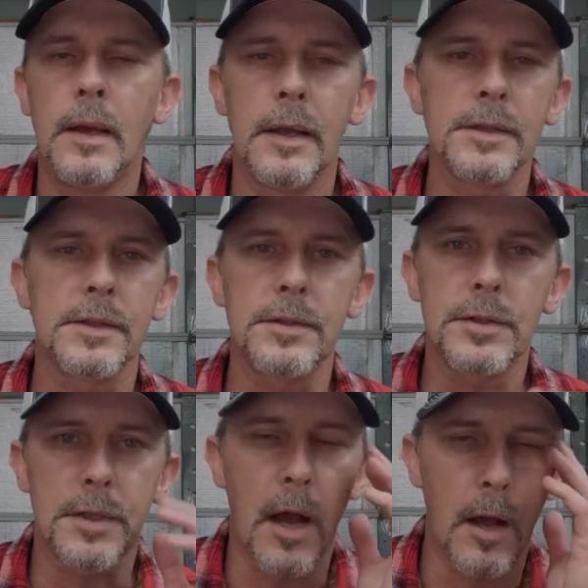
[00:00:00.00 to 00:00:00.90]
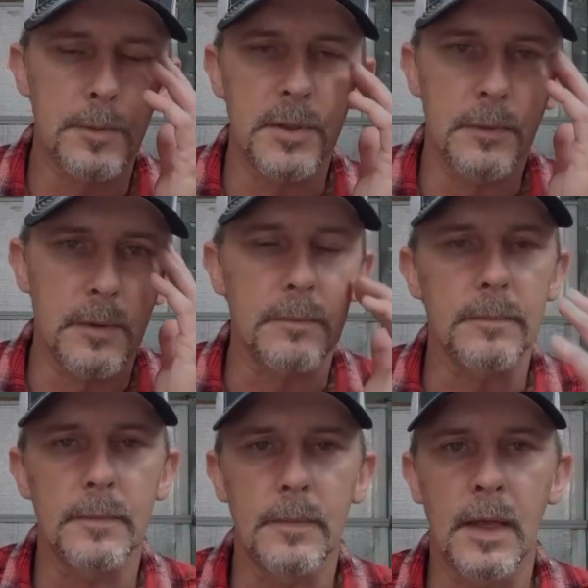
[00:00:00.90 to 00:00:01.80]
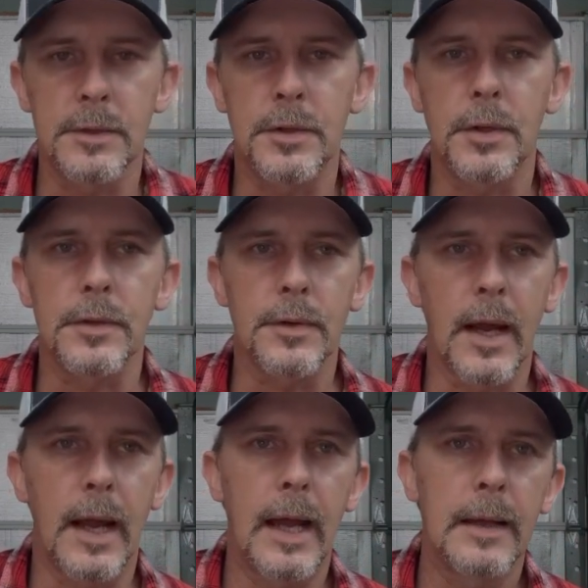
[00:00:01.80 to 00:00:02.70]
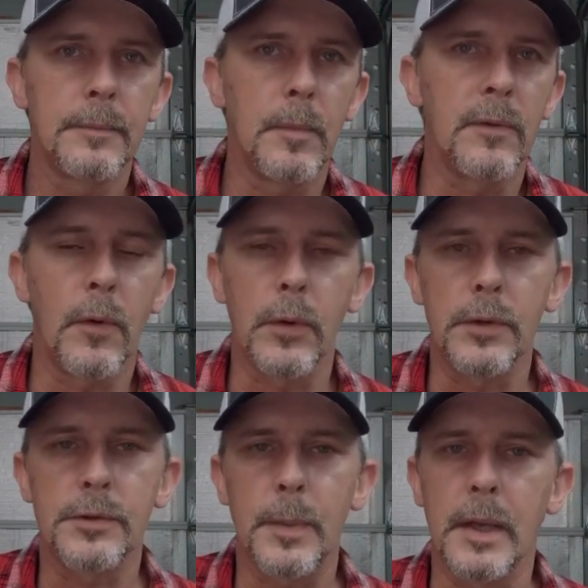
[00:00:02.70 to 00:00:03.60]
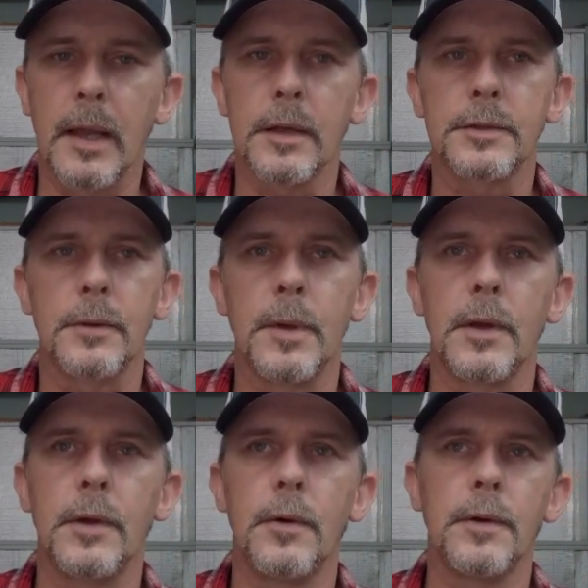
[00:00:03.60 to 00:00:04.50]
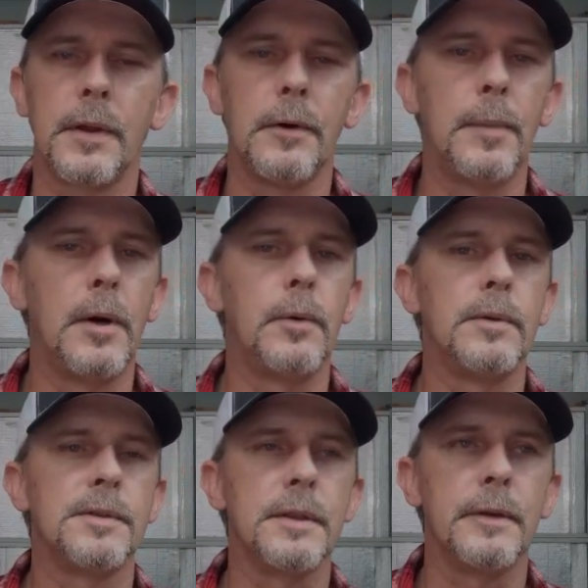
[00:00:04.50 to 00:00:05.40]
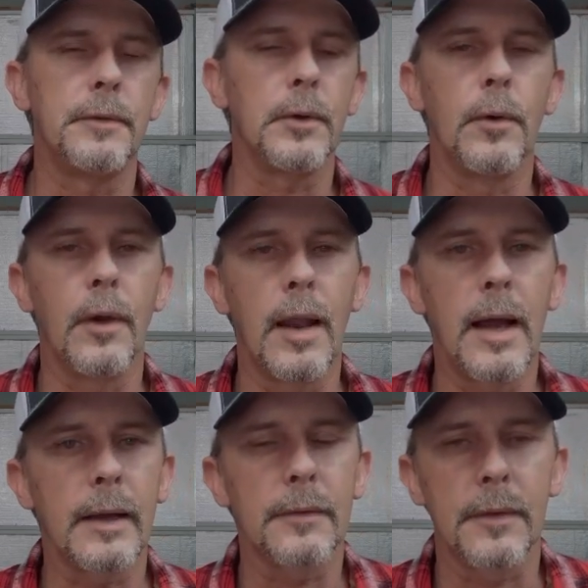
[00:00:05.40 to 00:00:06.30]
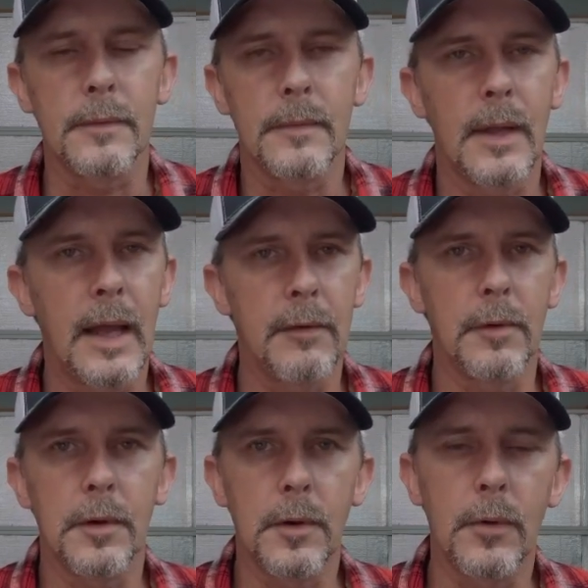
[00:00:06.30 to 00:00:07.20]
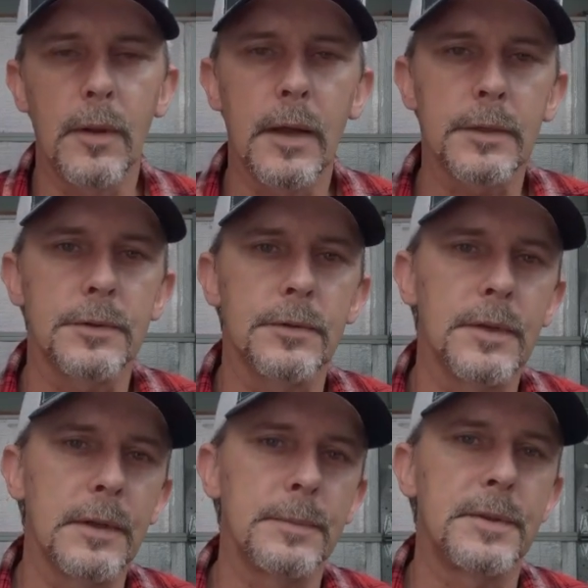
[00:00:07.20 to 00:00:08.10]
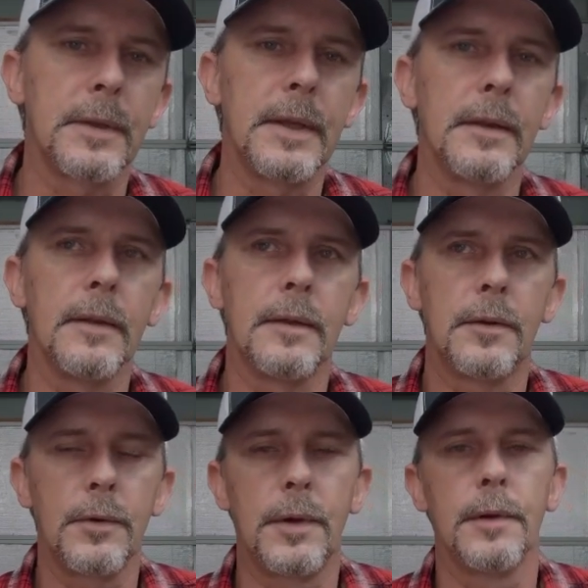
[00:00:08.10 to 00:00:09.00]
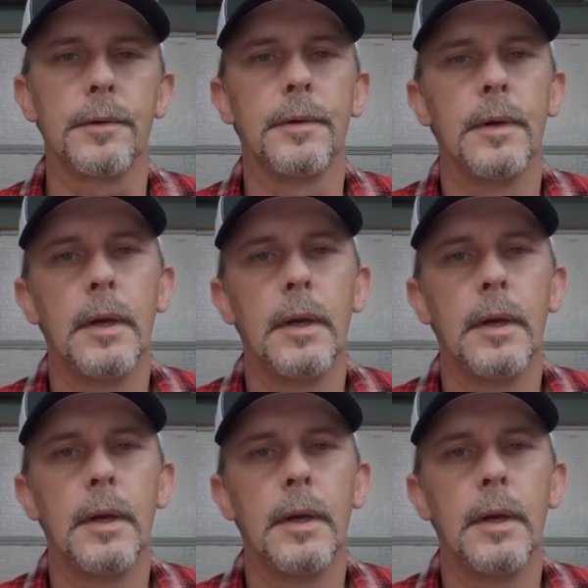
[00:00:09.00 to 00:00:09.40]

This is just an option that you can try before you spend the extra money on a tail mold to see if you're going to like having to do the extra steps to get that 2 color